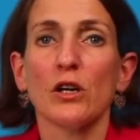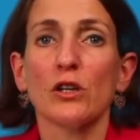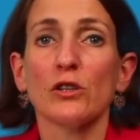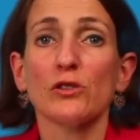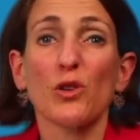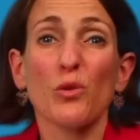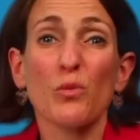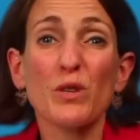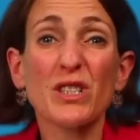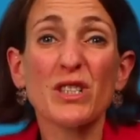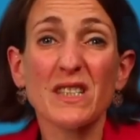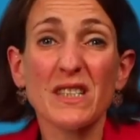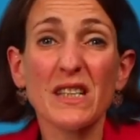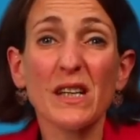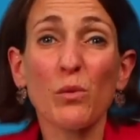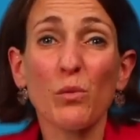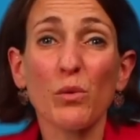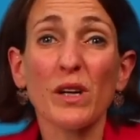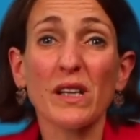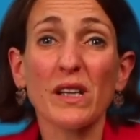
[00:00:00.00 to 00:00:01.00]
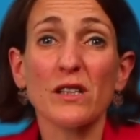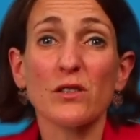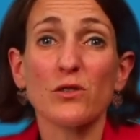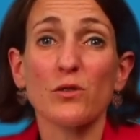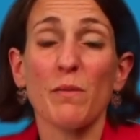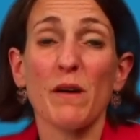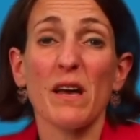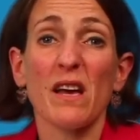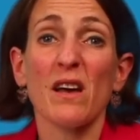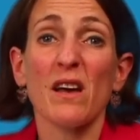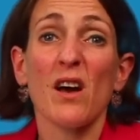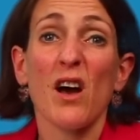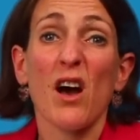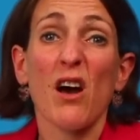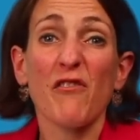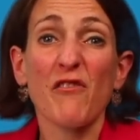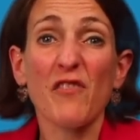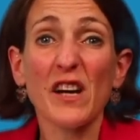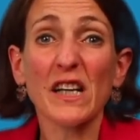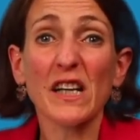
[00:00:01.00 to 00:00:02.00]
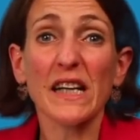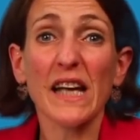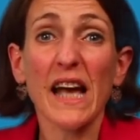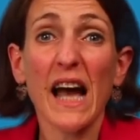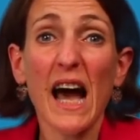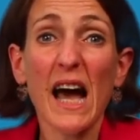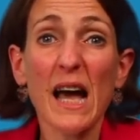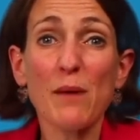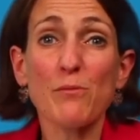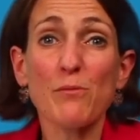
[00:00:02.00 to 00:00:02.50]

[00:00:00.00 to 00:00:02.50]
so we're still willing to pay a fairly high